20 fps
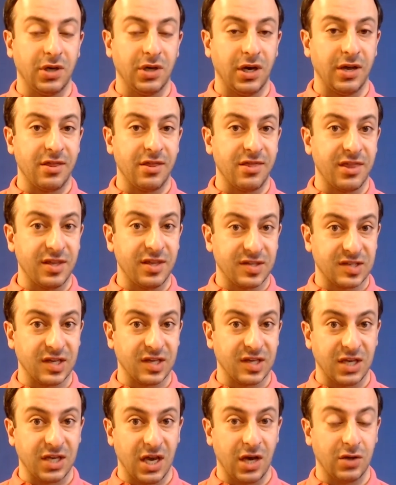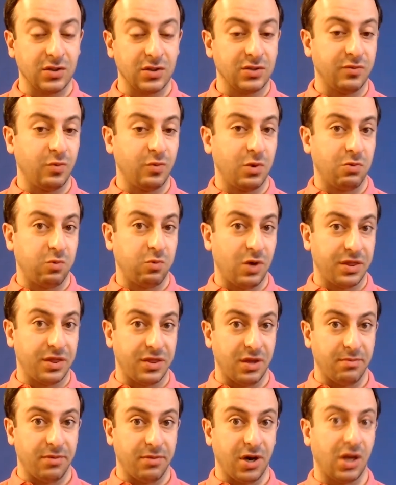on this account with what
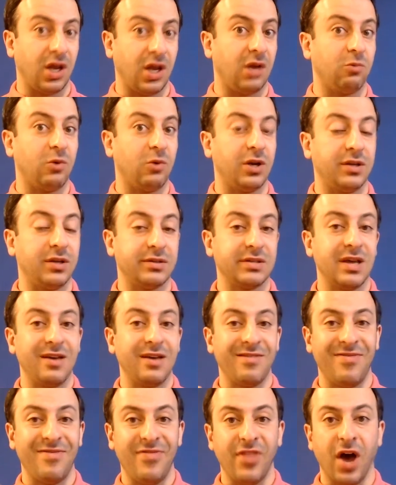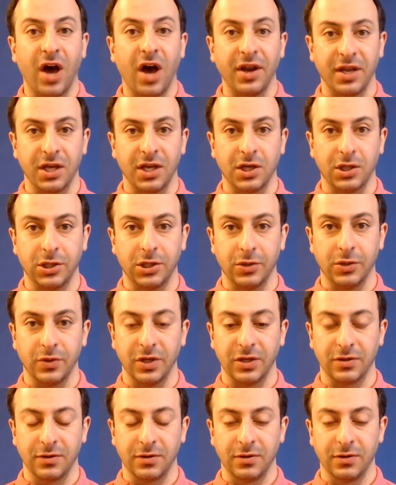they bought and what is not included.